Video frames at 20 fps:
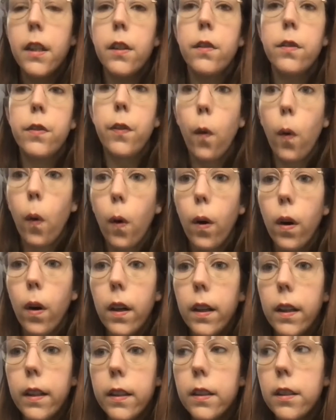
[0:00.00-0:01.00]

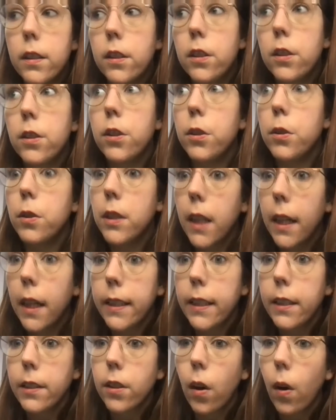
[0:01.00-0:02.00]
to do
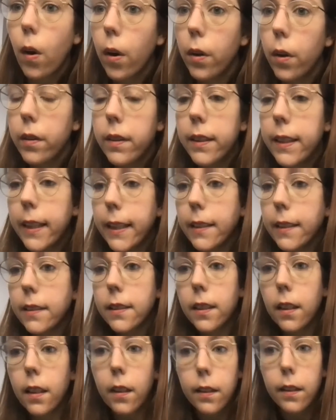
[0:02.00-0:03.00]
studies on
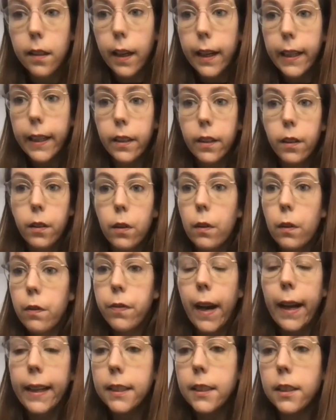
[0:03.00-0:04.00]
things like
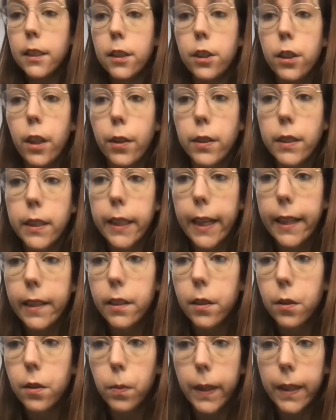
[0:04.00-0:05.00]
factors
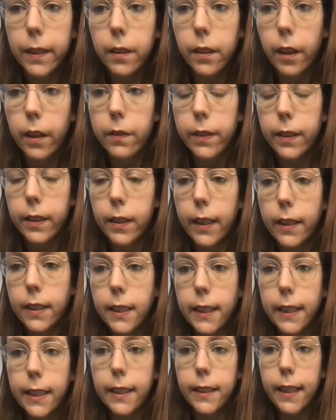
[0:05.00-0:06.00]
associated with
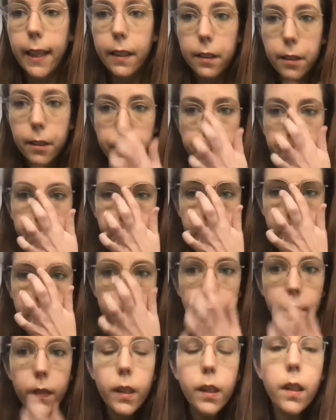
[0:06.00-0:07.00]
COVID-19 death,
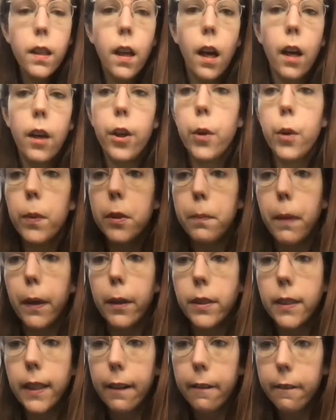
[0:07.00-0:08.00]
who was
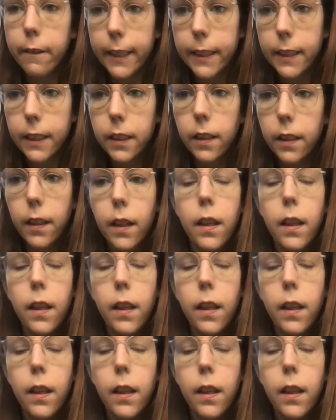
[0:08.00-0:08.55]
most at risk,